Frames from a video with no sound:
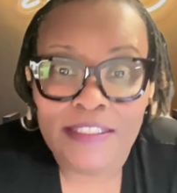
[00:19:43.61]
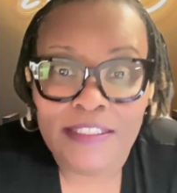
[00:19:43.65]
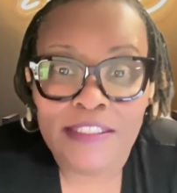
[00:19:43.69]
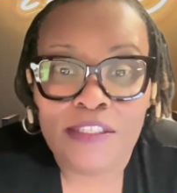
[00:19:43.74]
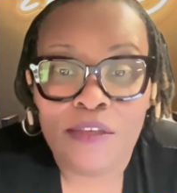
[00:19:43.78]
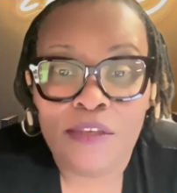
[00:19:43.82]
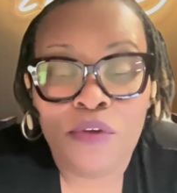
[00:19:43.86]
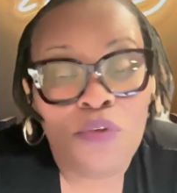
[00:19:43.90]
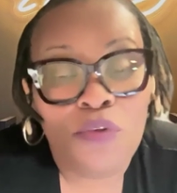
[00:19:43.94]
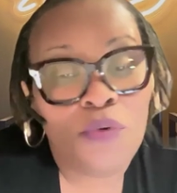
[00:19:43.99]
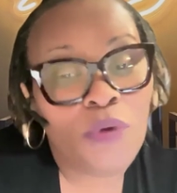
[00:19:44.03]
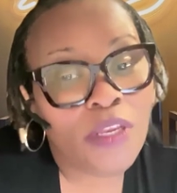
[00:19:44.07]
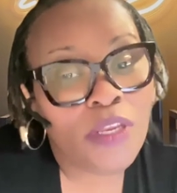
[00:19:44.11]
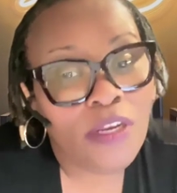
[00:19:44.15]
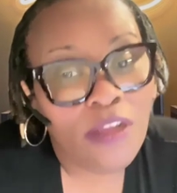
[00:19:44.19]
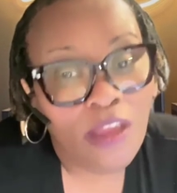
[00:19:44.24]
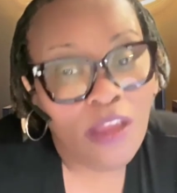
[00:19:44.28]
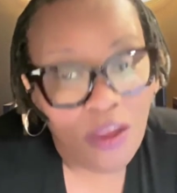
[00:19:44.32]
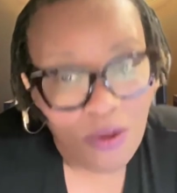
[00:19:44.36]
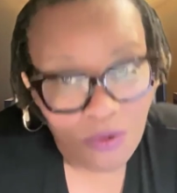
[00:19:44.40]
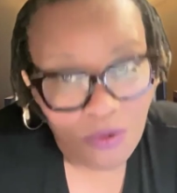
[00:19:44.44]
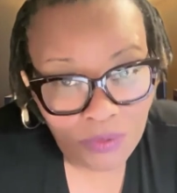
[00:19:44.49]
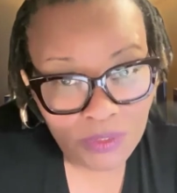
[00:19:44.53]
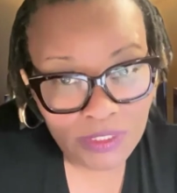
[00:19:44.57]
so you can
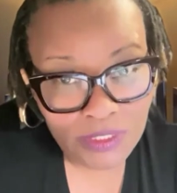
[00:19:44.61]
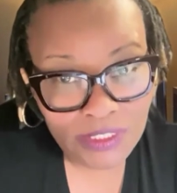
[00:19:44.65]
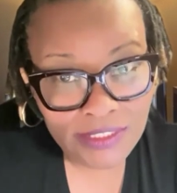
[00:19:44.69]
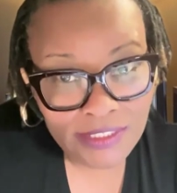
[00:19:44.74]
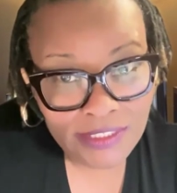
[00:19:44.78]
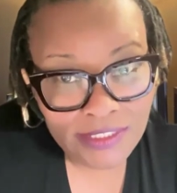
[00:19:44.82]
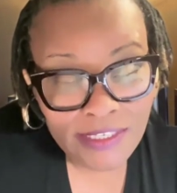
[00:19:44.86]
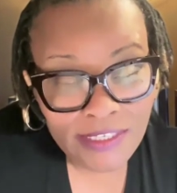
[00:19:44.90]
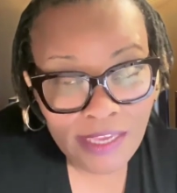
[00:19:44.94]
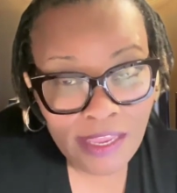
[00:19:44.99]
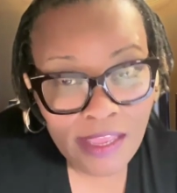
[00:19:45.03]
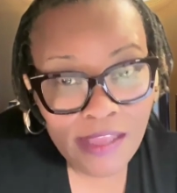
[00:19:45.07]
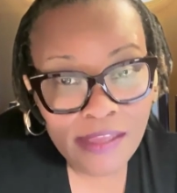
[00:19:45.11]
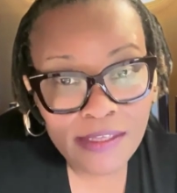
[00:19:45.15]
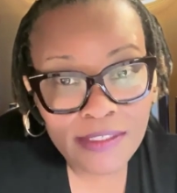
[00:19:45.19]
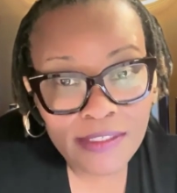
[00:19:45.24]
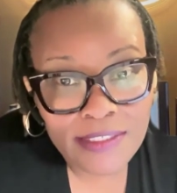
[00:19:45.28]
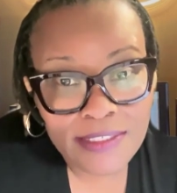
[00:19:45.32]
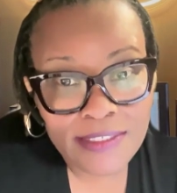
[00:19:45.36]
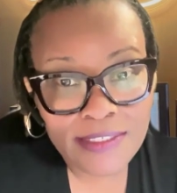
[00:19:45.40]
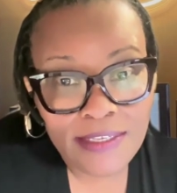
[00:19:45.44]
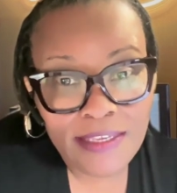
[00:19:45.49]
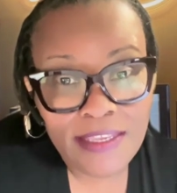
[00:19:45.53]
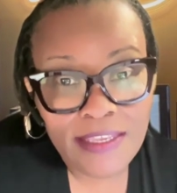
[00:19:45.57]
only
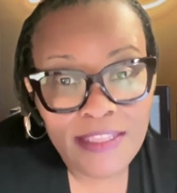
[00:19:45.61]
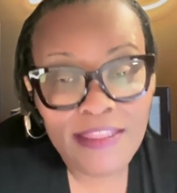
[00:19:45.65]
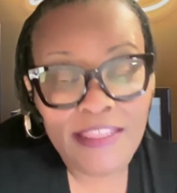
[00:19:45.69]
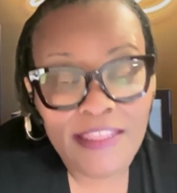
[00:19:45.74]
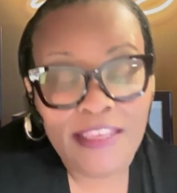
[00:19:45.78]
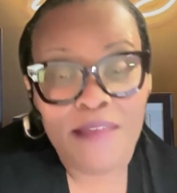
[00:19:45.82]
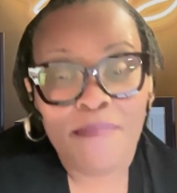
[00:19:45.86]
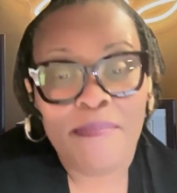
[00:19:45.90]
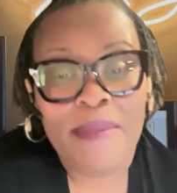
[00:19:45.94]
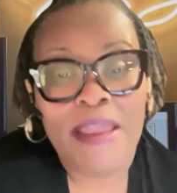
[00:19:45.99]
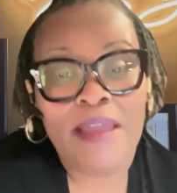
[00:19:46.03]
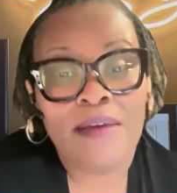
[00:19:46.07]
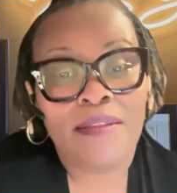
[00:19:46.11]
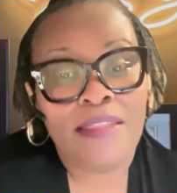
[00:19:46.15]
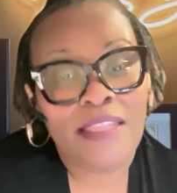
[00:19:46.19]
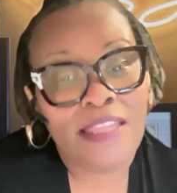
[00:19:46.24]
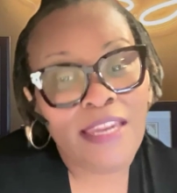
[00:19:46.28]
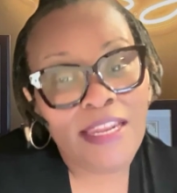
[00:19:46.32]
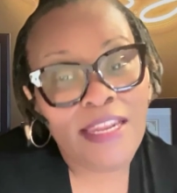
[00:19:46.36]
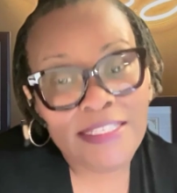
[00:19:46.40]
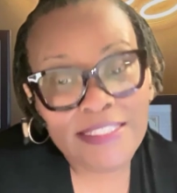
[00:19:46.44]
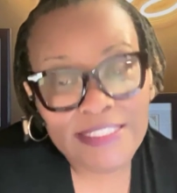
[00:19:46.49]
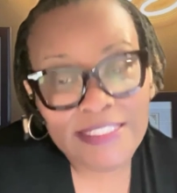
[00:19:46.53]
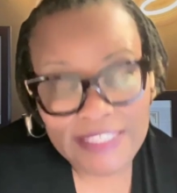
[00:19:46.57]
deduct the amount
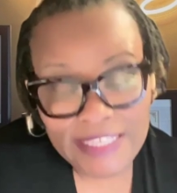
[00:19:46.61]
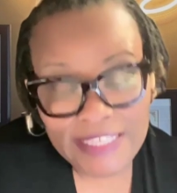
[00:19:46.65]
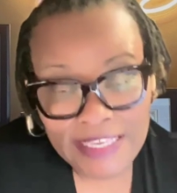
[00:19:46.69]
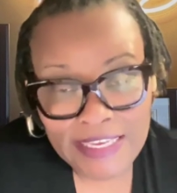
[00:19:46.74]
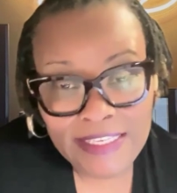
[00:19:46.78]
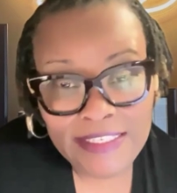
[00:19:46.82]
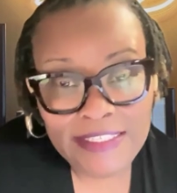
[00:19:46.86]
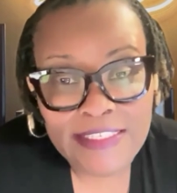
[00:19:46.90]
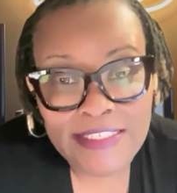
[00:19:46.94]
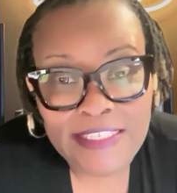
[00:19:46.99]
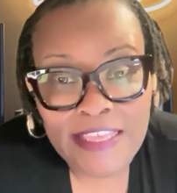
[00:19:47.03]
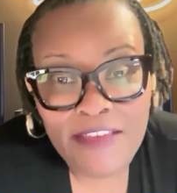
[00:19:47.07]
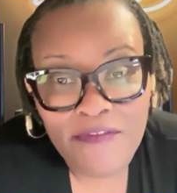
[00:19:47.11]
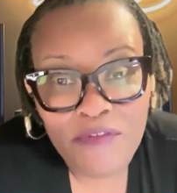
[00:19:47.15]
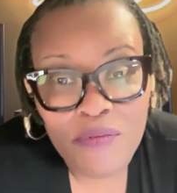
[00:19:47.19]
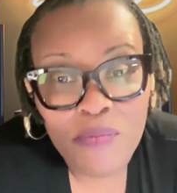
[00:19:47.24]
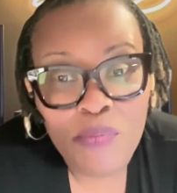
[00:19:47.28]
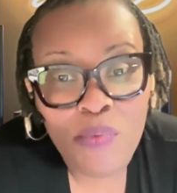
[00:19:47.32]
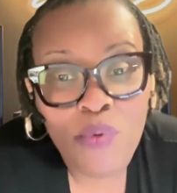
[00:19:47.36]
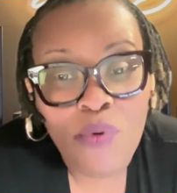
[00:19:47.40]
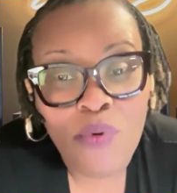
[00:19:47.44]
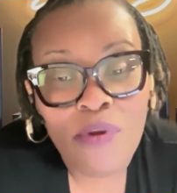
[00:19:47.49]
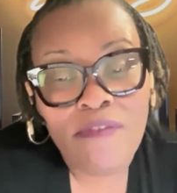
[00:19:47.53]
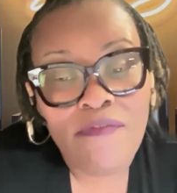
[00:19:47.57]
that exceeds
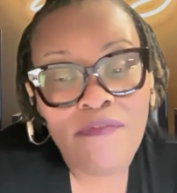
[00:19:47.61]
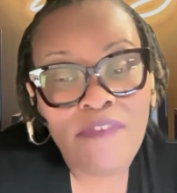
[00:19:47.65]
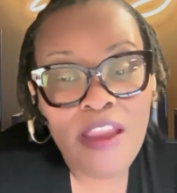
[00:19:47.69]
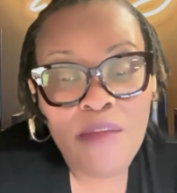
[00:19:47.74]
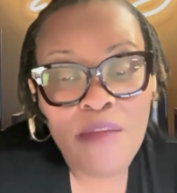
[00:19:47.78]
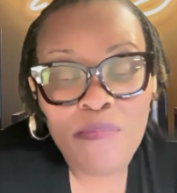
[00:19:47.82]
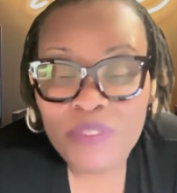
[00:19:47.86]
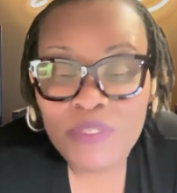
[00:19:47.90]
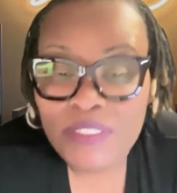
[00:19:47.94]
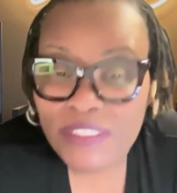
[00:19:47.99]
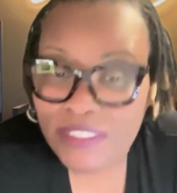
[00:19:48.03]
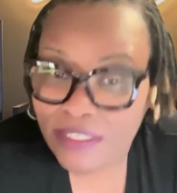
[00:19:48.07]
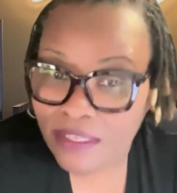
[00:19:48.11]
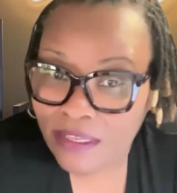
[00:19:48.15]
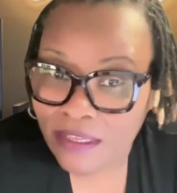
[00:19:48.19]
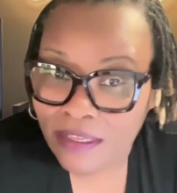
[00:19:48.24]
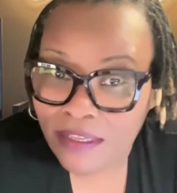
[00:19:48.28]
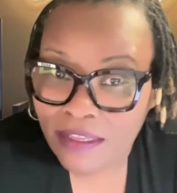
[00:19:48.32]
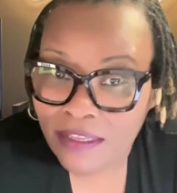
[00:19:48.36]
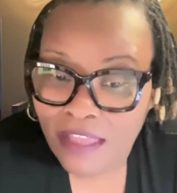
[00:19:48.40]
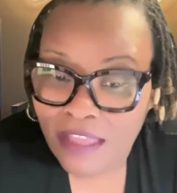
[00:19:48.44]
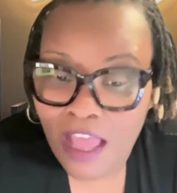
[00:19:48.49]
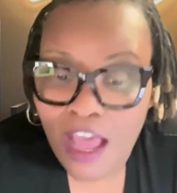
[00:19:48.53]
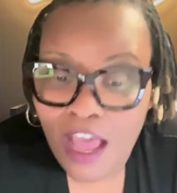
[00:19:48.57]
7.5%
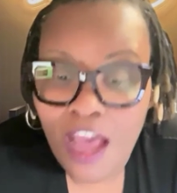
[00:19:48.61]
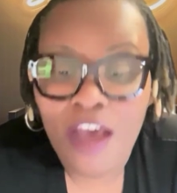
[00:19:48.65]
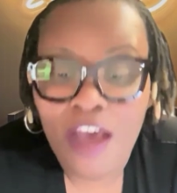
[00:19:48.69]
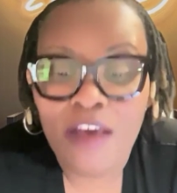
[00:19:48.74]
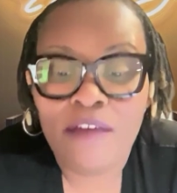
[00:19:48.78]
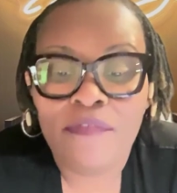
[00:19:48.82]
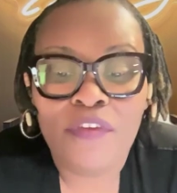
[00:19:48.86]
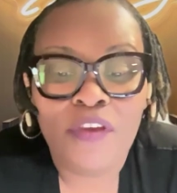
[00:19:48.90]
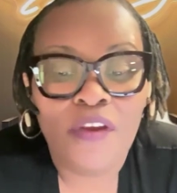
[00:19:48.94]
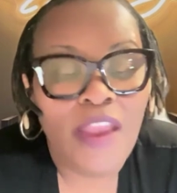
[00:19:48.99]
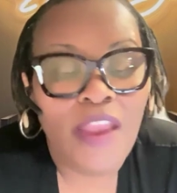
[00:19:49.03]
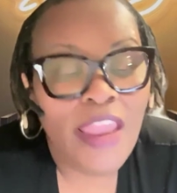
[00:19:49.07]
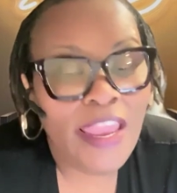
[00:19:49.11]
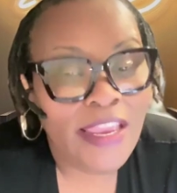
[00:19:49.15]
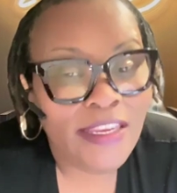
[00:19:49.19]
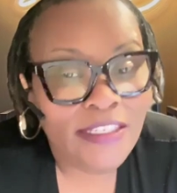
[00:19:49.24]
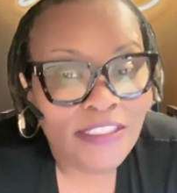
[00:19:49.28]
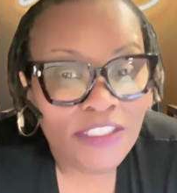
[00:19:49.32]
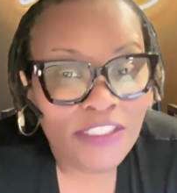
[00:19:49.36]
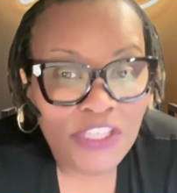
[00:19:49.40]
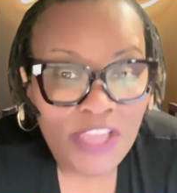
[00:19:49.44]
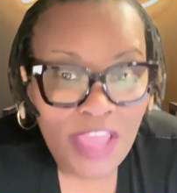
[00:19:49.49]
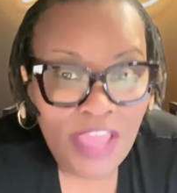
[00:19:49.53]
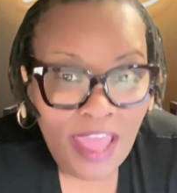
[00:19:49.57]
of your
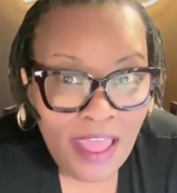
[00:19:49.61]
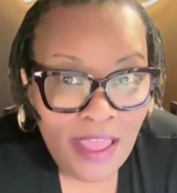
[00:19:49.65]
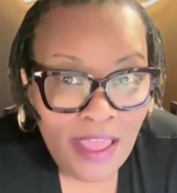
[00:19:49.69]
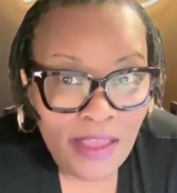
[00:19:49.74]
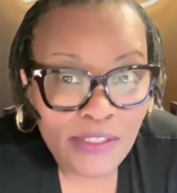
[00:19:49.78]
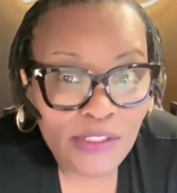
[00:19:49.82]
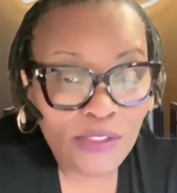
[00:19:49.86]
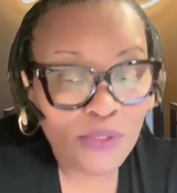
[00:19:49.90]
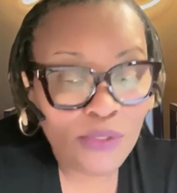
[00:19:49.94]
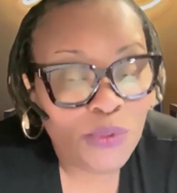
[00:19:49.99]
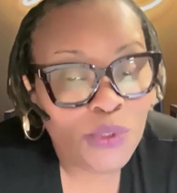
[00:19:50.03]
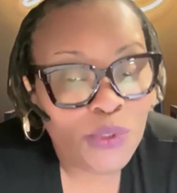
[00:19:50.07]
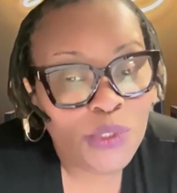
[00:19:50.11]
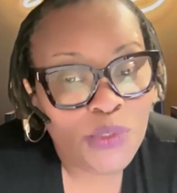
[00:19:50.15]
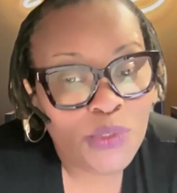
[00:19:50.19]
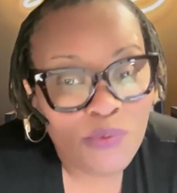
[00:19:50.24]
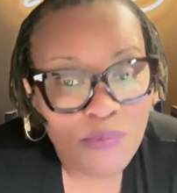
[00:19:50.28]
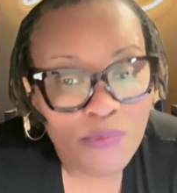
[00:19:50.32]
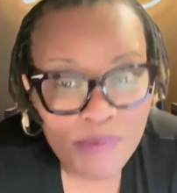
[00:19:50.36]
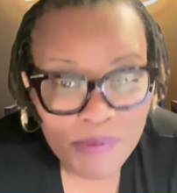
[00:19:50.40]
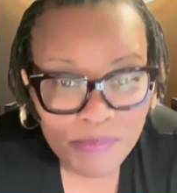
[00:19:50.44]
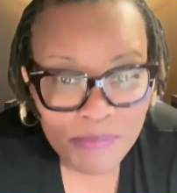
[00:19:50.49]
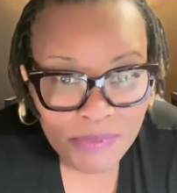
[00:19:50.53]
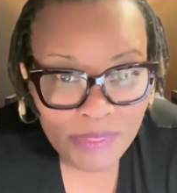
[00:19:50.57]
AGI. So just
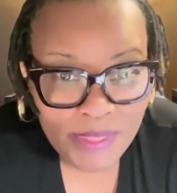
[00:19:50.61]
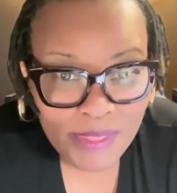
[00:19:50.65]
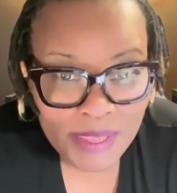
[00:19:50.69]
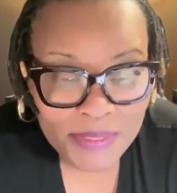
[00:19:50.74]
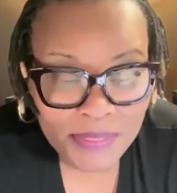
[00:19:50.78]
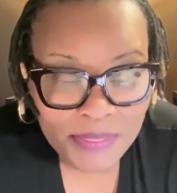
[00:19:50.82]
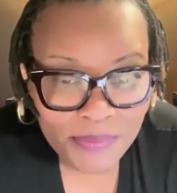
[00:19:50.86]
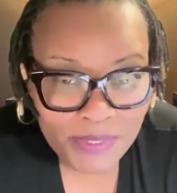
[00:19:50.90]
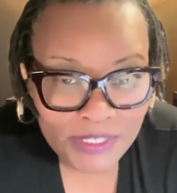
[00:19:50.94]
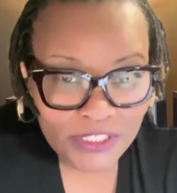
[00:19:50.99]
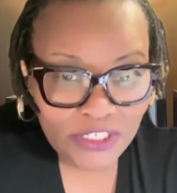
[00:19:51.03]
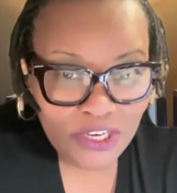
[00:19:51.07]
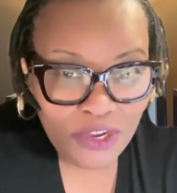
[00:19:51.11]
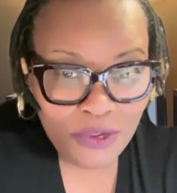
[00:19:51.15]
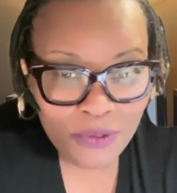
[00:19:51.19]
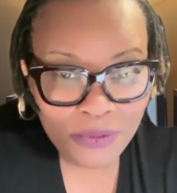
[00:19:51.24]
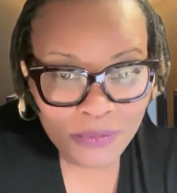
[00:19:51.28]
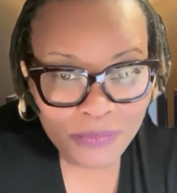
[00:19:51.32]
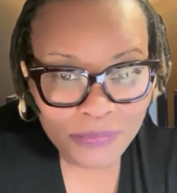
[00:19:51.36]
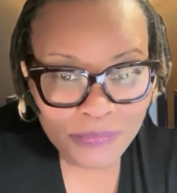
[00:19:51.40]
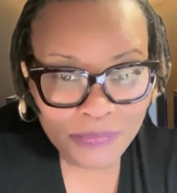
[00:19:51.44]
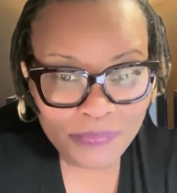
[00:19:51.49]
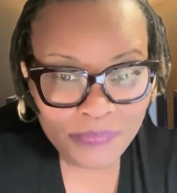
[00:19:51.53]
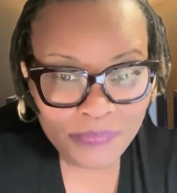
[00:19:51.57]
remember that threshold.